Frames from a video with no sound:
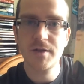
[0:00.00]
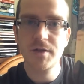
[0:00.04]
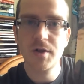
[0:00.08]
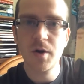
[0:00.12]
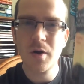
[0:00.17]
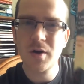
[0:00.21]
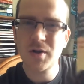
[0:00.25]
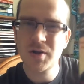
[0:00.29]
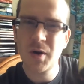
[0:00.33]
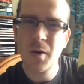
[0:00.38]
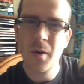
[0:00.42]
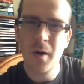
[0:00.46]
Do
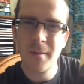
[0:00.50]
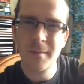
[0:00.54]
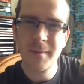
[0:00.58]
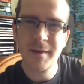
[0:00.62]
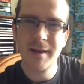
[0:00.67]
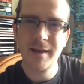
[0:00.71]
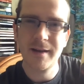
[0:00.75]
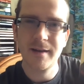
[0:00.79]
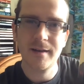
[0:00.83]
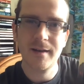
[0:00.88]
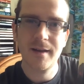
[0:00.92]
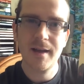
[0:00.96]
you know what I
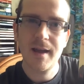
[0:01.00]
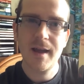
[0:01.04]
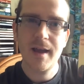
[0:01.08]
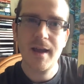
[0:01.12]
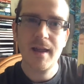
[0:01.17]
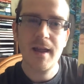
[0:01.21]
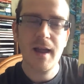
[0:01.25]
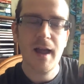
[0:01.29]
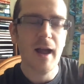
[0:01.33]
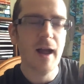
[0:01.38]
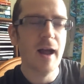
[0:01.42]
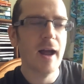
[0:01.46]
mean?
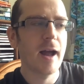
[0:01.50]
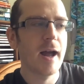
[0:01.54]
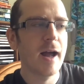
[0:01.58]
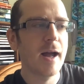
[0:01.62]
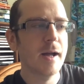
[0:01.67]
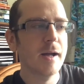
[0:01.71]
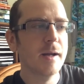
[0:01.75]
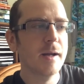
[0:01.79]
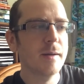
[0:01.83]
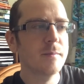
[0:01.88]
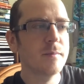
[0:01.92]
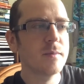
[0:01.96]

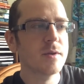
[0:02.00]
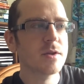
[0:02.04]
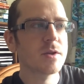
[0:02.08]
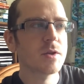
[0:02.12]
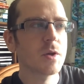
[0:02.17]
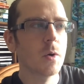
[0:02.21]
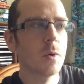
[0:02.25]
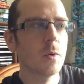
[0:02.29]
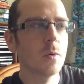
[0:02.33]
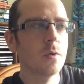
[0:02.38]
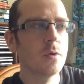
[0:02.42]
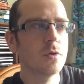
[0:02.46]

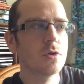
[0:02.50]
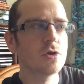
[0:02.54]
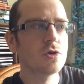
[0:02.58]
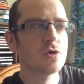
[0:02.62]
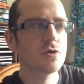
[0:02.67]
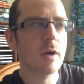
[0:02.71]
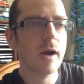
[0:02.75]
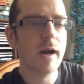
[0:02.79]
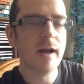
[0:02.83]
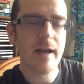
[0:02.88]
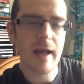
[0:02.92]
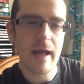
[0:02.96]
So
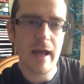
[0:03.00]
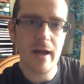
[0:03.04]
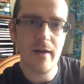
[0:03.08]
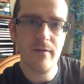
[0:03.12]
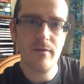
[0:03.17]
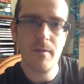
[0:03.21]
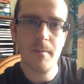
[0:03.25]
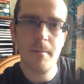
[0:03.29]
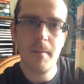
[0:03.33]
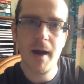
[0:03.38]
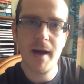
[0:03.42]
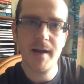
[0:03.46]
try and
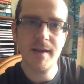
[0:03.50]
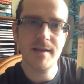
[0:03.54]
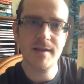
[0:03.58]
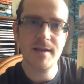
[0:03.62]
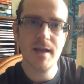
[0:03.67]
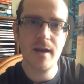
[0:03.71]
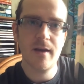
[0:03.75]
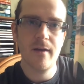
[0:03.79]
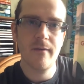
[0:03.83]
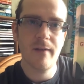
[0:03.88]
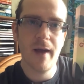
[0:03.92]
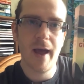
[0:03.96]
have a
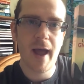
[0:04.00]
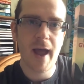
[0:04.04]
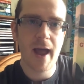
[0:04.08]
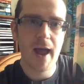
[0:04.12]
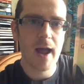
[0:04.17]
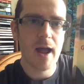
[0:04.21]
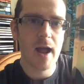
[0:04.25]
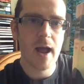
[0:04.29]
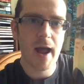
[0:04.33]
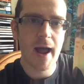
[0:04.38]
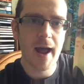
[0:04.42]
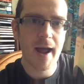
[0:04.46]
mindset of
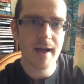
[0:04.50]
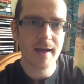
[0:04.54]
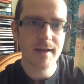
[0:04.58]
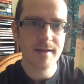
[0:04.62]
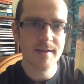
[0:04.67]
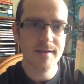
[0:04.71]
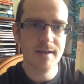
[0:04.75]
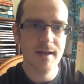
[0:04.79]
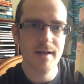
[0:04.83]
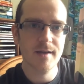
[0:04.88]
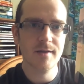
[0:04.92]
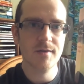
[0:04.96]

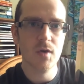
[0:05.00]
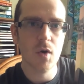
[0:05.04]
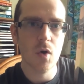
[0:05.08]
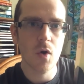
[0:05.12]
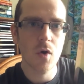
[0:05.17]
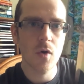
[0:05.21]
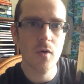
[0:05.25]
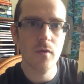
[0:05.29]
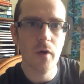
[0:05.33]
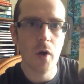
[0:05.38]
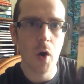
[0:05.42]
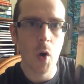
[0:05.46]
access
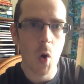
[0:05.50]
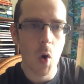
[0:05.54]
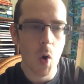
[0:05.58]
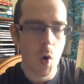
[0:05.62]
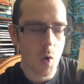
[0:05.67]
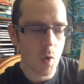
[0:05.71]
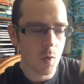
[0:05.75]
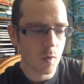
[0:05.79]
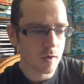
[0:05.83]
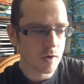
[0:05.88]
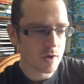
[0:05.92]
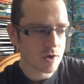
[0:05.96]
over
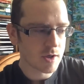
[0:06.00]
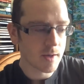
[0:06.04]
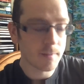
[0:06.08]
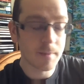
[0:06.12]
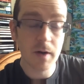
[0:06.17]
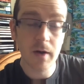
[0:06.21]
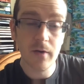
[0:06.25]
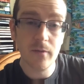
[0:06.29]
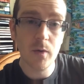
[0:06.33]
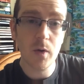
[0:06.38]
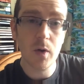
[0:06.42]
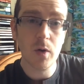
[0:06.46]

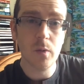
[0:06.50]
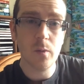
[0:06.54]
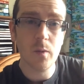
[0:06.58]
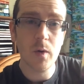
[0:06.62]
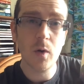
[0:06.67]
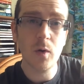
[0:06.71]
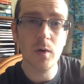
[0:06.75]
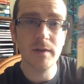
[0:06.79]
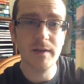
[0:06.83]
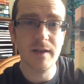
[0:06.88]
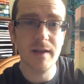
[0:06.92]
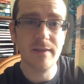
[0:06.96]
ownership. And if
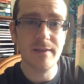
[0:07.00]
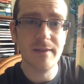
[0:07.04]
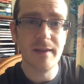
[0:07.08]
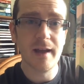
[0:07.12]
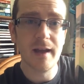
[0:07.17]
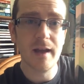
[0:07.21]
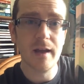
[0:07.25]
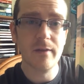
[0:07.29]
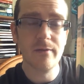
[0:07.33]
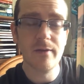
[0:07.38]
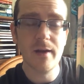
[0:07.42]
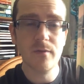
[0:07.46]
we all did
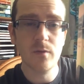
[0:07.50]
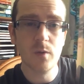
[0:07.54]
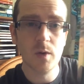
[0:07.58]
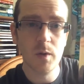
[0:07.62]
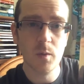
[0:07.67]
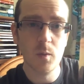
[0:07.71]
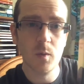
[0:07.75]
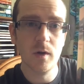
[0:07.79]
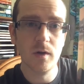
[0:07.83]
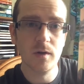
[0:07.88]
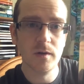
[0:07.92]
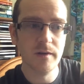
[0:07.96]
that, if
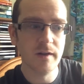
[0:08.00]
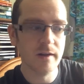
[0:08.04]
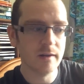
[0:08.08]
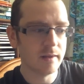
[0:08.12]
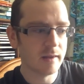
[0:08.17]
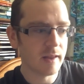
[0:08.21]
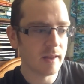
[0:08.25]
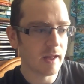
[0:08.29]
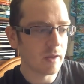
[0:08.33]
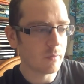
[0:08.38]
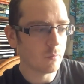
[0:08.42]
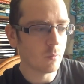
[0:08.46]
everyone in the world
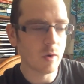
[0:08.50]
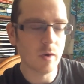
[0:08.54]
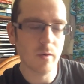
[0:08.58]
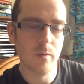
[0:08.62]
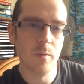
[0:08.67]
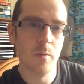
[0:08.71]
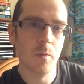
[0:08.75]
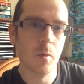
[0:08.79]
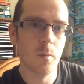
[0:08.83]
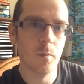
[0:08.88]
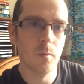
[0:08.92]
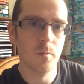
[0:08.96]
did that, we
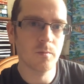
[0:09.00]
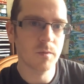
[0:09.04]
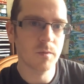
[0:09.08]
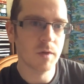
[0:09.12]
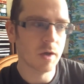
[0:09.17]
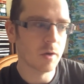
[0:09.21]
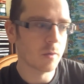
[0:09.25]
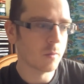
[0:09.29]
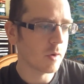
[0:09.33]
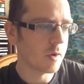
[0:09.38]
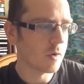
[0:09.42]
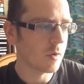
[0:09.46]
would,
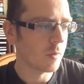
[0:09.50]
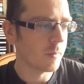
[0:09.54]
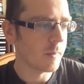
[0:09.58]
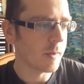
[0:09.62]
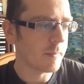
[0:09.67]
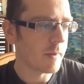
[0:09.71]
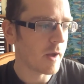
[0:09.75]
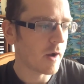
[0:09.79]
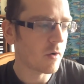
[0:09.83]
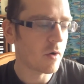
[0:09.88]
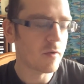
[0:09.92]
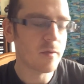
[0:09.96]
you know, we'd all be
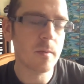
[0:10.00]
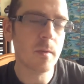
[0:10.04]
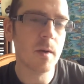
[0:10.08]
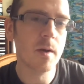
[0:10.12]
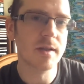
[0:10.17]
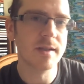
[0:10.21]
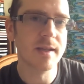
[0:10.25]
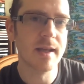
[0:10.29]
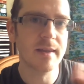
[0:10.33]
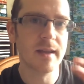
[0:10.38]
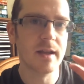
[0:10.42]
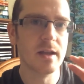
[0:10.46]
better off. I'm
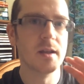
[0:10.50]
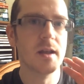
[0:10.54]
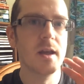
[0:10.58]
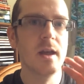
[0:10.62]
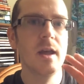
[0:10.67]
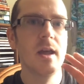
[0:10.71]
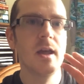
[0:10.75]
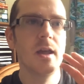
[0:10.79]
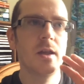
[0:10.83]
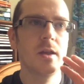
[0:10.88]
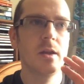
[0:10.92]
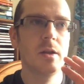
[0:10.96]
not saying that,
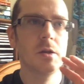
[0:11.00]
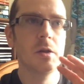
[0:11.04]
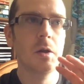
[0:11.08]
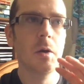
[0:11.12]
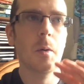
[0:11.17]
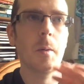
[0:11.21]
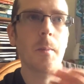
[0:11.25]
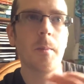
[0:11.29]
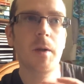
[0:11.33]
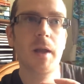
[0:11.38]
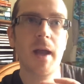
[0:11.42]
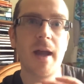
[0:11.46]
you
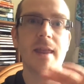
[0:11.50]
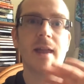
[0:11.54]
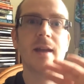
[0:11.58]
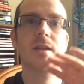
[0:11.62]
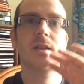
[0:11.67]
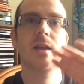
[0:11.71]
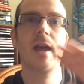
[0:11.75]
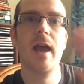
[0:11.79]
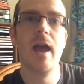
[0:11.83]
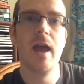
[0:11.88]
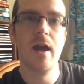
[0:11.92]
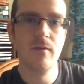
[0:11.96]
know, apply
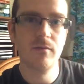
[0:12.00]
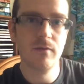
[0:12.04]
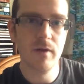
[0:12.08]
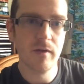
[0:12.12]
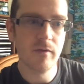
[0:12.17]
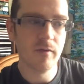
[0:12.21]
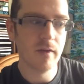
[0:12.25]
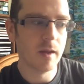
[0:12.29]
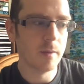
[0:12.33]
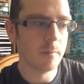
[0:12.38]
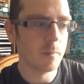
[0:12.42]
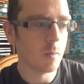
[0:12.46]
that to
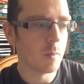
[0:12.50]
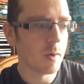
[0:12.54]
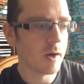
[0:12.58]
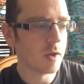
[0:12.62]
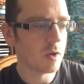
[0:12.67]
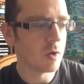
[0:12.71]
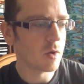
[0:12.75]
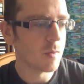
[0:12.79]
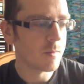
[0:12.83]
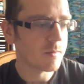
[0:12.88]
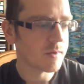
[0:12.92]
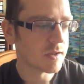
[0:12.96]
everything, but when
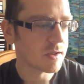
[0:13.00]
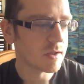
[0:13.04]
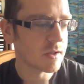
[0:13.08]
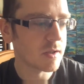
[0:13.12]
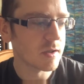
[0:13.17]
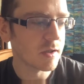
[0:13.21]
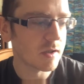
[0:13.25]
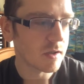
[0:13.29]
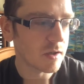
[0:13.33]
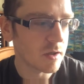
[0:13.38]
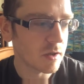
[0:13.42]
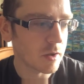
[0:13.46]
it comes
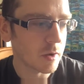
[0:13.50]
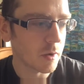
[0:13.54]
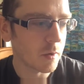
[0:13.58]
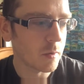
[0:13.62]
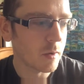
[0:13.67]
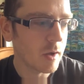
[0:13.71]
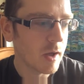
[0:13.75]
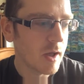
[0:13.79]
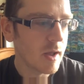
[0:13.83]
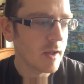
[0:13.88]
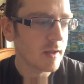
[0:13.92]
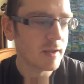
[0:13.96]
to, you
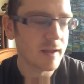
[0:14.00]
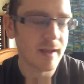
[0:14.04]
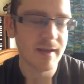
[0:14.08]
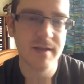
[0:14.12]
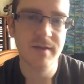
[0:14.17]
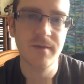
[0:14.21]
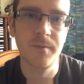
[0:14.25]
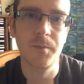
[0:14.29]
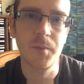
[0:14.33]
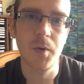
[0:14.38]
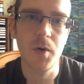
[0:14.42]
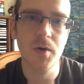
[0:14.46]
know,
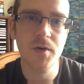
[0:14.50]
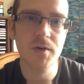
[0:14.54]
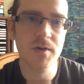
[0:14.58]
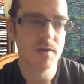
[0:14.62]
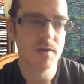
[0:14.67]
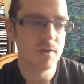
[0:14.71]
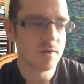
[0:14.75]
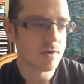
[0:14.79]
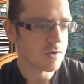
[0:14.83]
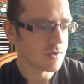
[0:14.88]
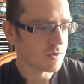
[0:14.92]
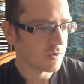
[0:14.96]
likes of books
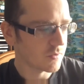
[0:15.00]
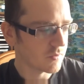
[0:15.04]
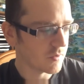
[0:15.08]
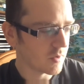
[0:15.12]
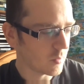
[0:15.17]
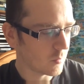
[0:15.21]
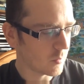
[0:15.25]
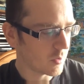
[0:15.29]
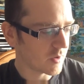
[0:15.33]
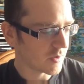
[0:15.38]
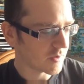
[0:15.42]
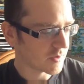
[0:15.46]
and stuff,
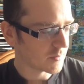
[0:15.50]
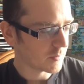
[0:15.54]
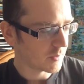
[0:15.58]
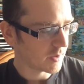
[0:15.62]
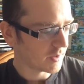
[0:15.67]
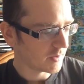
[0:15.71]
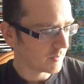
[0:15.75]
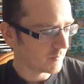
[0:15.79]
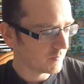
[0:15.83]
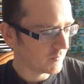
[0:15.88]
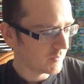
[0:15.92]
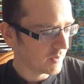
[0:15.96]
it works
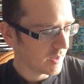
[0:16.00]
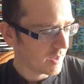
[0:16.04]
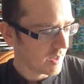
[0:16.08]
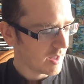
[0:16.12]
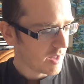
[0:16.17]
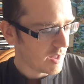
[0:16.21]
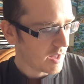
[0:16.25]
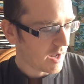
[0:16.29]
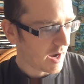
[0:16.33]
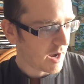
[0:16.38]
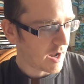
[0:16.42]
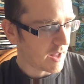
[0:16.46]
well.
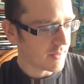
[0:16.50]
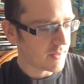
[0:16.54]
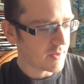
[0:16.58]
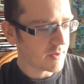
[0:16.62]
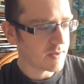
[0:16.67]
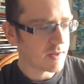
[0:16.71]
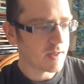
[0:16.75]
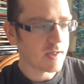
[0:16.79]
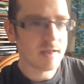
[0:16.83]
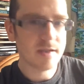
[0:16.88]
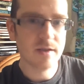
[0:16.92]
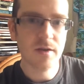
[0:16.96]
And
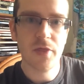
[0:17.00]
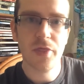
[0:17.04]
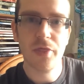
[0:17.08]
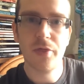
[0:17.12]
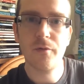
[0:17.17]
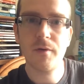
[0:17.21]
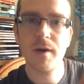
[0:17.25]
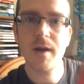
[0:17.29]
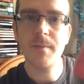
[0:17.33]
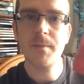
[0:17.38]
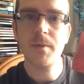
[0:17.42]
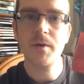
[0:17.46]
then these
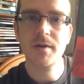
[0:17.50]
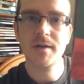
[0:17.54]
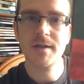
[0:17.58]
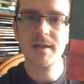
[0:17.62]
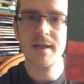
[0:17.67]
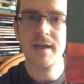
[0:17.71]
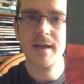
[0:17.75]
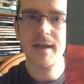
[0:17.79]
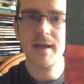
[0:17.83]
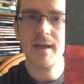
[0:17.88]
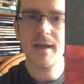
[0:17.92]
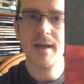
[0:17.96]
three books
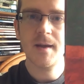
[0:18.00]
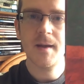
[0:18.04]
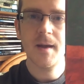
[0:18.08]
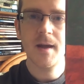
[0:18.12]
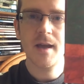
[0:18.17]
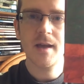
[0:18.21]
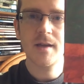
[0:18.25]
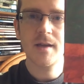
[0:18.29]
here.